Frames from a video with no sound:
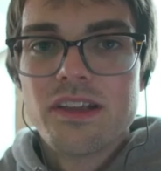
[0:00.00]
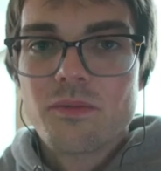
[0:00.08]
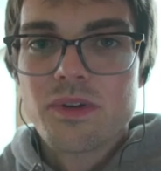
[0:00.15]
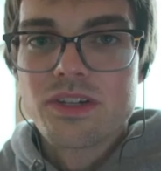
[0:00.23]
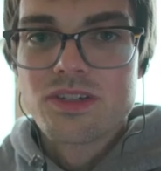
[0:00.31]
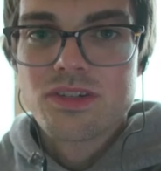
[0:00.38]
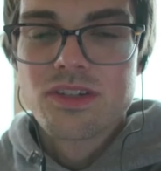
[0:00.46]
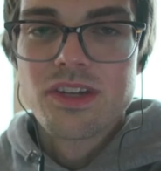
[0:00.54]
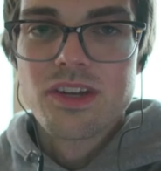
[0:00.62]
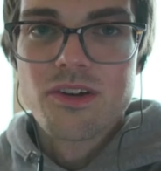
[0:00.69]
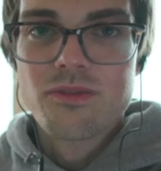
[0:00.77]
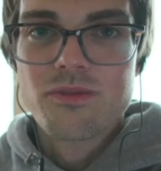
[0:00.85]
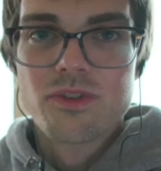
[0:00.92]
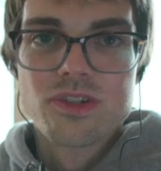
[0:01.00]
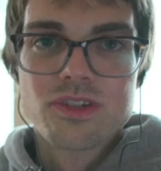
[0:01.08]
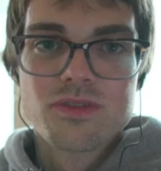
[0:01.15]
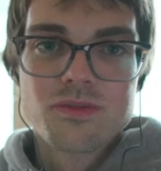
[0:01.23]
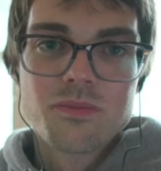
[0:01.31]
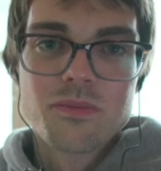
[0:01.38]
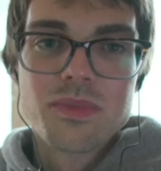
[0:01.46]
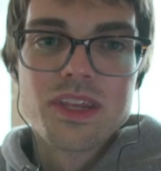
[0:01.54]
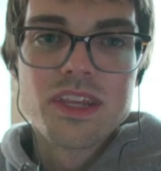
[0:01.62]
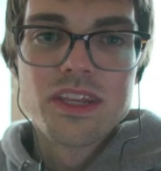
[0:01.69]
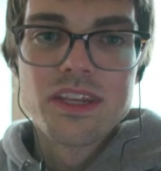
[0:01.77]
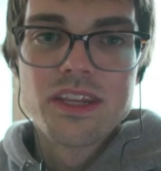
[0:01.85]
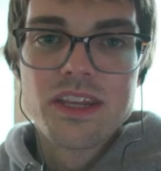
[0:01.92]
which, for just
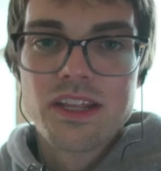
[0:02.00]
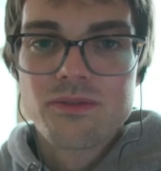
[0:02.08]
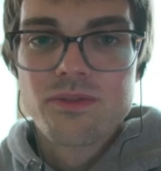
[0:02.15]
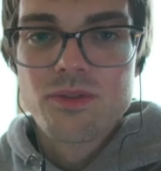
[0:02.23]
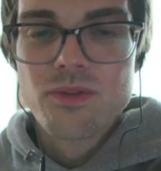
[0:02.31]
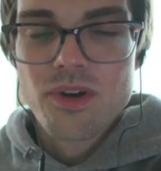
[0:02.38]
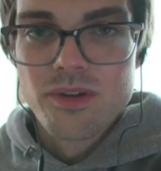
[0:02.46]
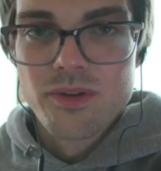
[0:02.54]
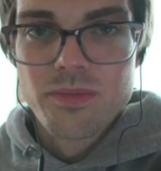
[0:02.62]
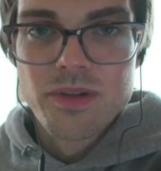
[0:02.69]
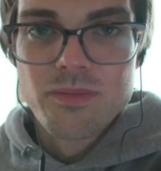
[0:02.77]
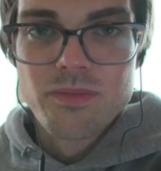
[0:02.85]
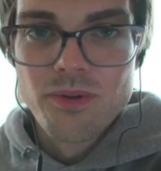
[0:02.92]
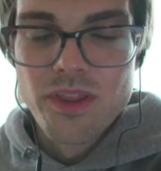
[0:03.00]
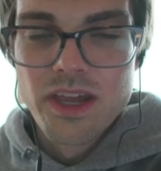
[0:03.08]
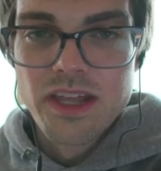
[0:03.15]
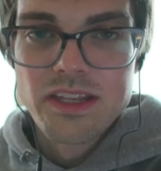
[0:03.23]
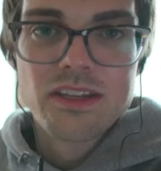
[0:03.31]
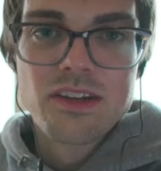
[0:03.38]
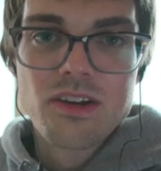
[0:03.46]
me and a few other people that,